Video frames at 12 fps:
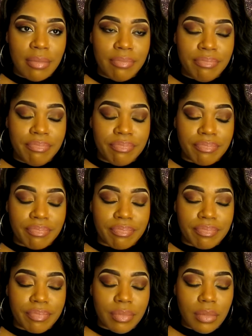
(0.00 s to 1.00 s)

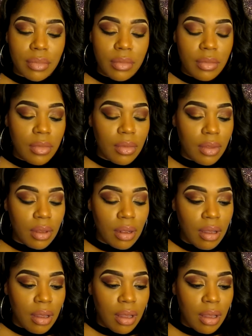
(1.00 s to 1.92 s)
[no speech]